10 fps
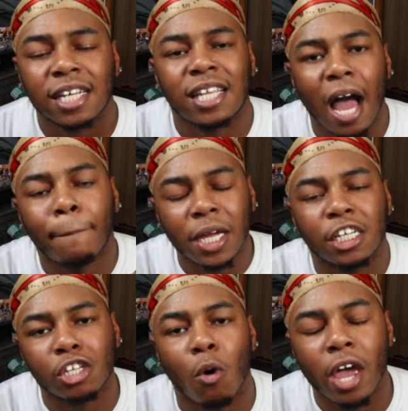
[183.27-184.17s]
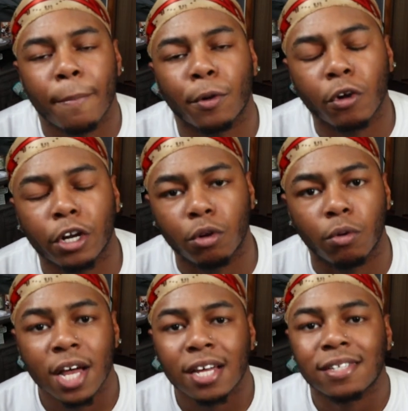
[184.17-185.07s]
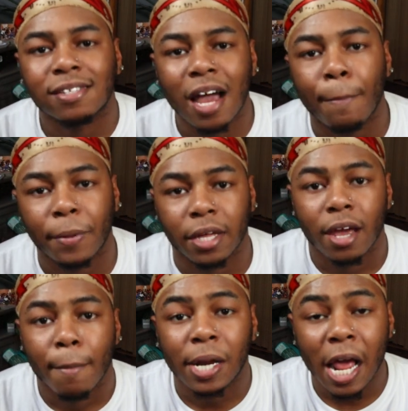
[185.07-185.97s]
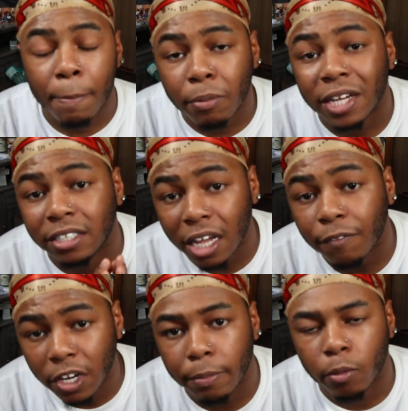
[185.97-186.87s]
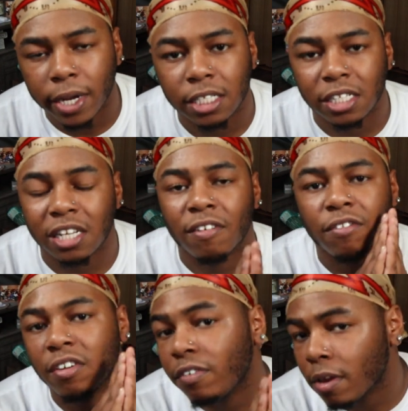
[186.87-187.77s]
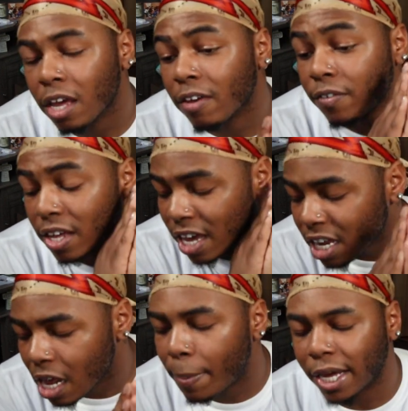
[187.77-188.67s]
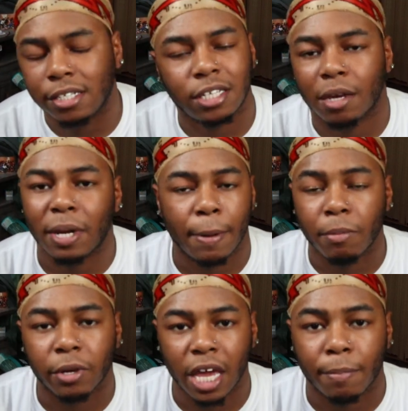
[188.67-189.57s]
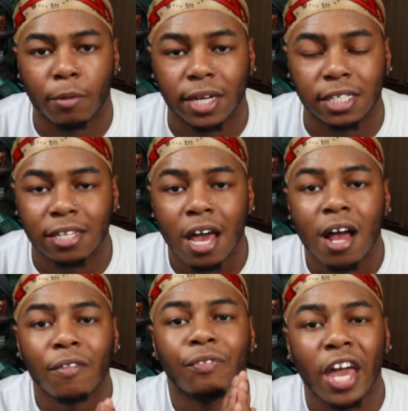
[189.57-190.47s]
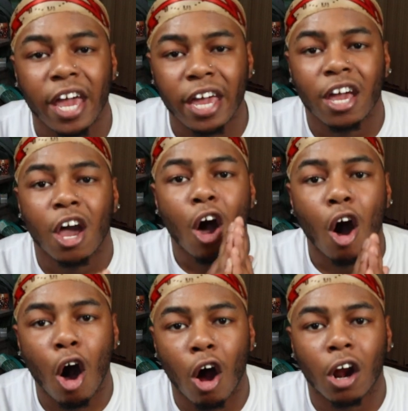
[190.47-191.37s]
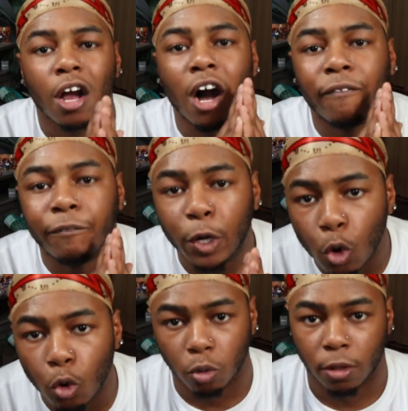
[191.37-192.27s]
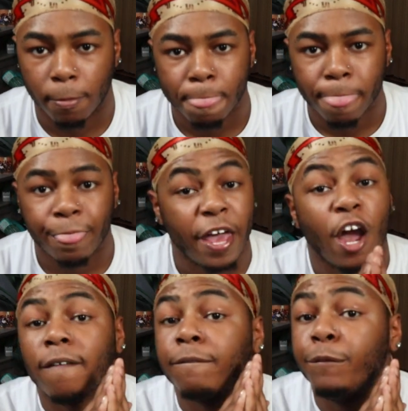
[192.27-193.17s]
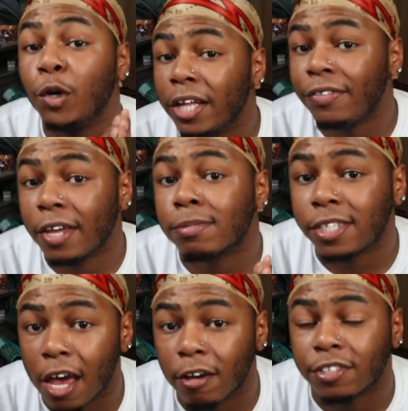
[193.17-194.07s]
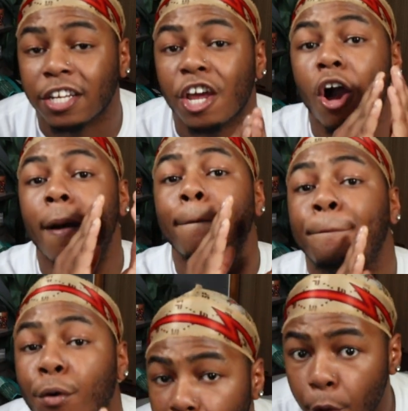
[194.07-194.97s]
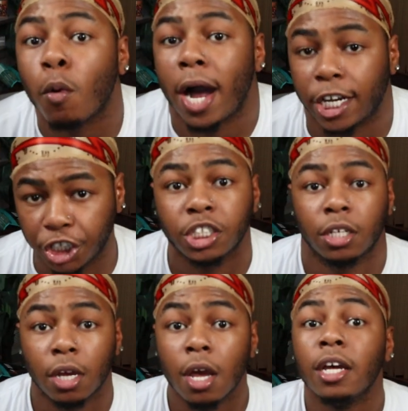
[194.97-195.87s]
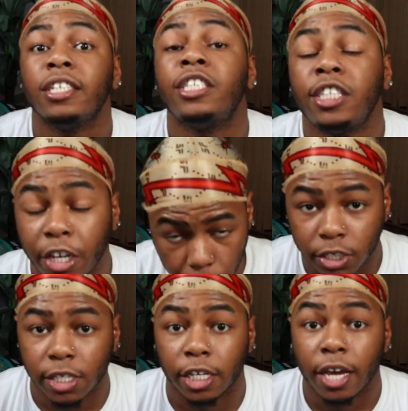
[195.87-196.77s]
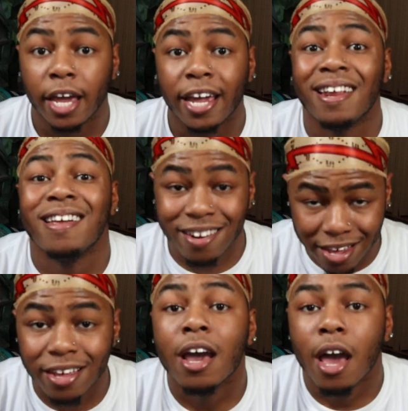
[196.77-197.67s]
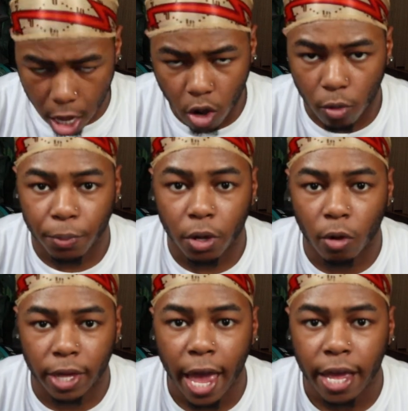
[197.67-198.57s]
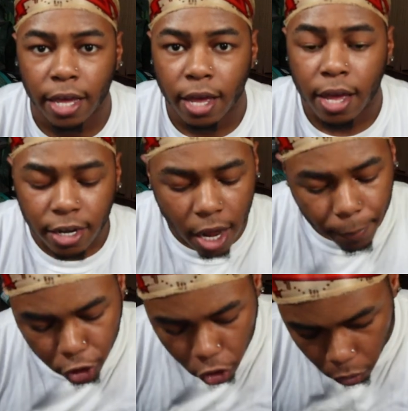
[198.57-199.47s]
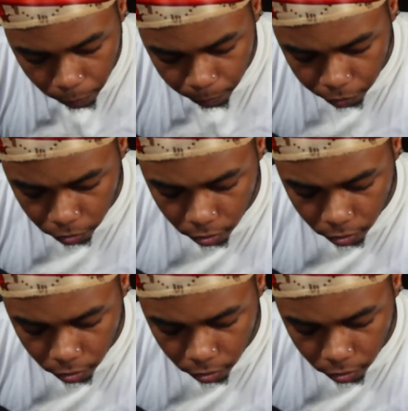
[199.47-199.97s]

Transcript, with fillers: Stop being so hypocritical. Stop it. Black people could definitely be racist. And if anybody say black people can't be racist, they are a fool. They are fooling themselves and they are brainwashed. Seriously. And they need help, okay? Number two.